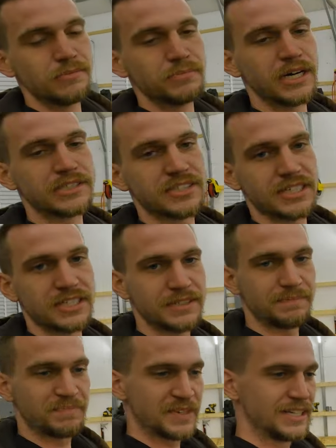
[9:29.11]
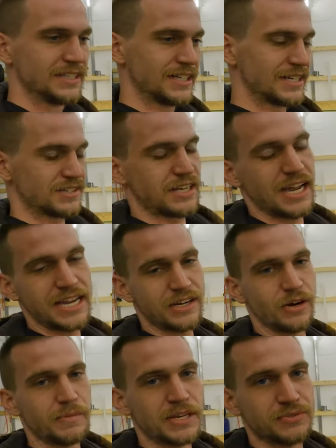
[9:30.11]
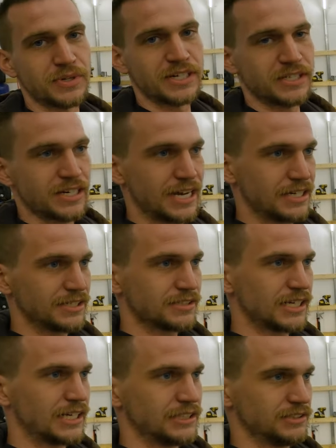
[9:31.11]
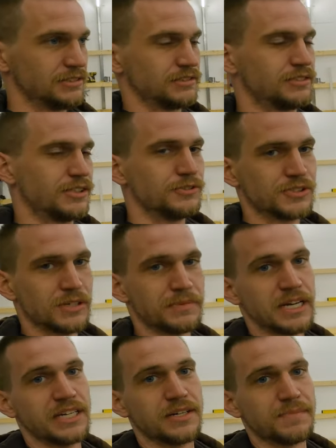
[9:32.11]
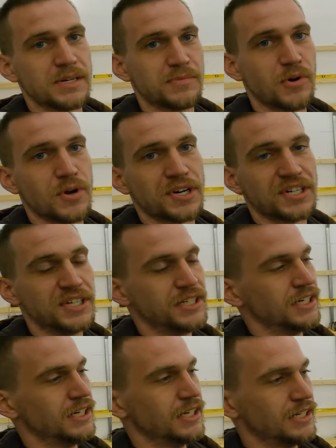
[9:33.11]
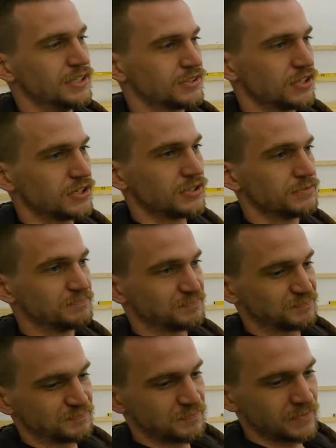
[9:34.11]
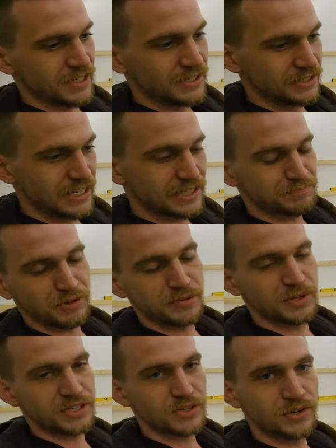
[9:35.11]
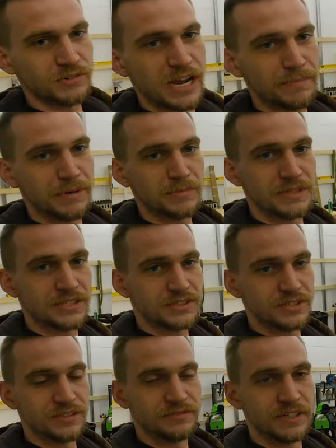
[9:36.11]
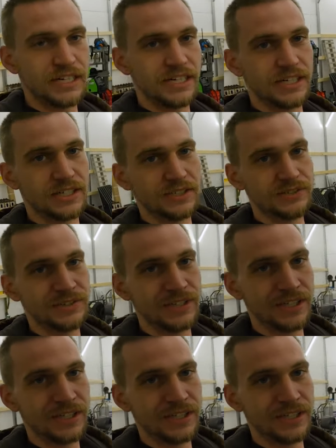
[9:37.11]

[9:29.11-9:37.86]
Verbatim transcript: But uh, like I said, I ain't gonna mess with it tonight. It's like 2 something a.m. in the morning. So that's pretty much gonna wrap up this video.